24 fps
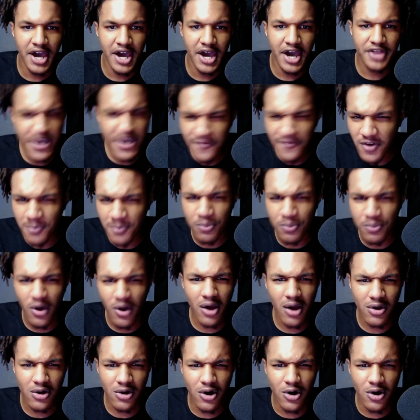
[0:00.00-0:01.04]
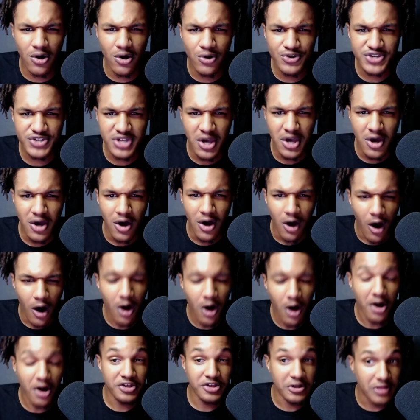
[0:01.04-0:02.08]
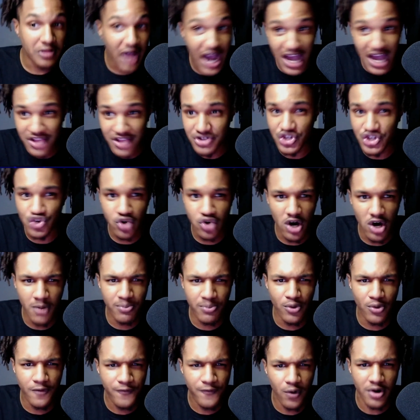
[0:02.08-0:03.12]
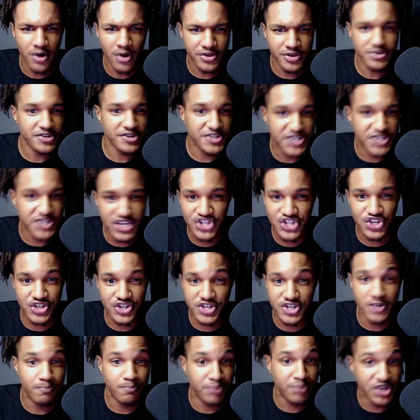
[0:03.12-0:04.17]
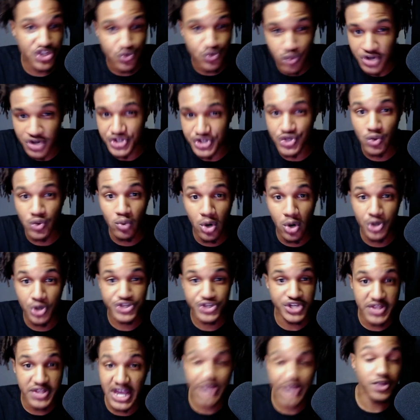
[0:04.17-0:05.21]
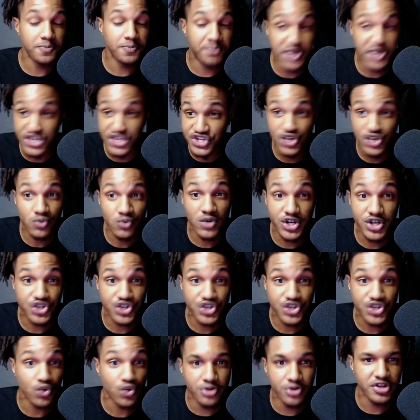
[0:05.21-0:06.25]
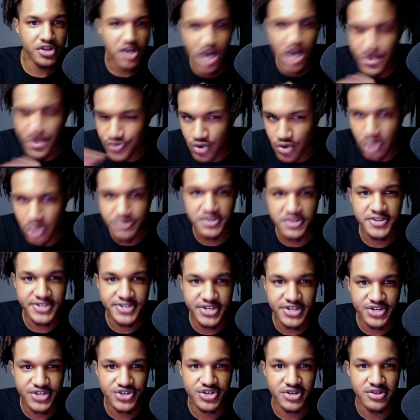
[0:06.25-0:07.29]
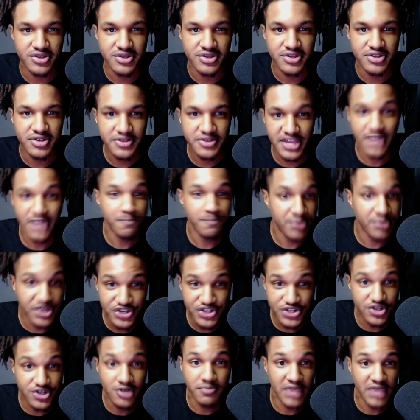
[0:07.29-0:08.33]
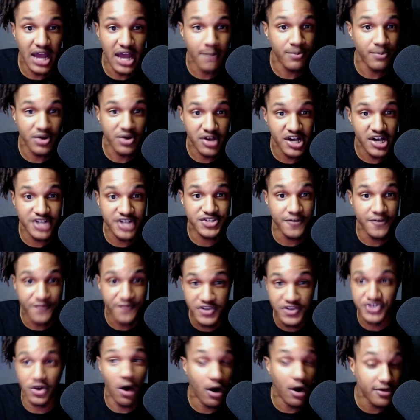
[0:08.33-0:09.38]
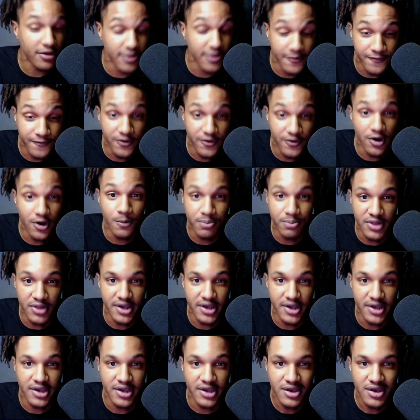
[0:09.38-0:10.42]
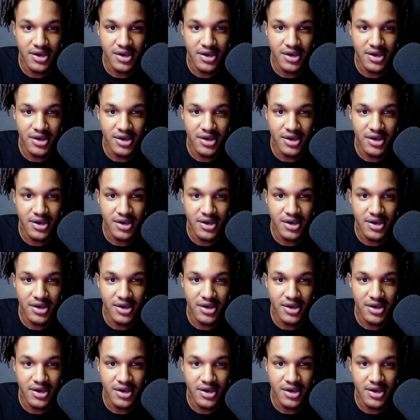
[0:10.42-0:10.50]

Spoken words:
Denver Broncos are in a lot of trouble for their decision to bench Russell Wilson. Now, the benching was a really cutthroat decision. They benched him not because of his on-the-field play,